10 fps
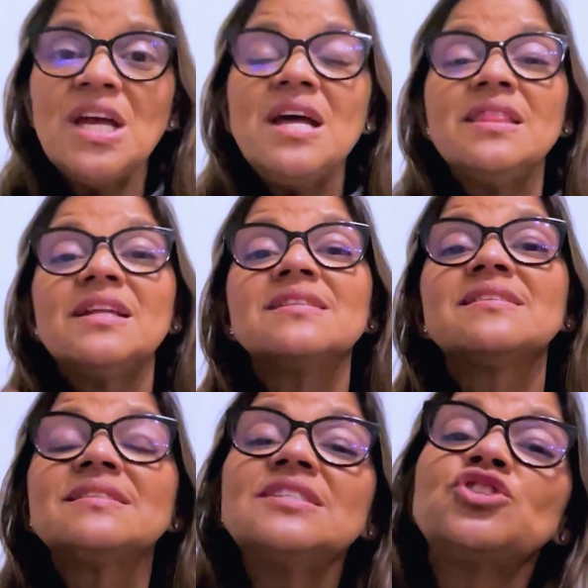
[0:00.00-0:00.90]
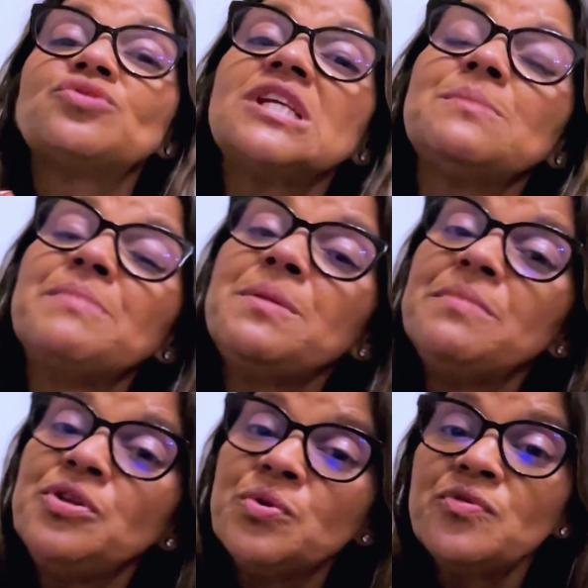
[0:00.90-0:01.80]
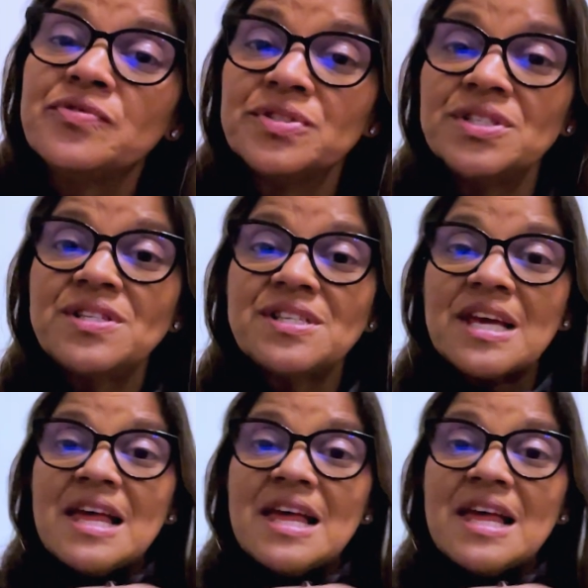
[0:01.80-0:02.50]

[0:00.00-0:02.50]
There are certain treatment maneuvers